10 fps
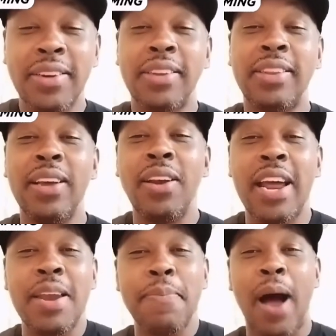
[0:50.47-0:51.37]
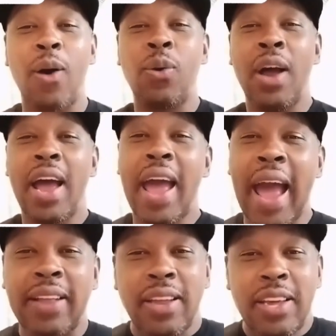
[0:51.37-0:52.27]
still letting him out
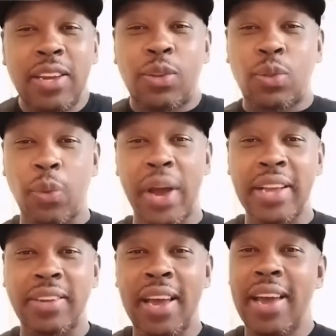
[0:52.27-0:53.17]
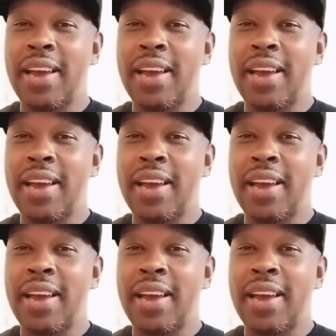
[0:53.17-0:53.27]
after these threats.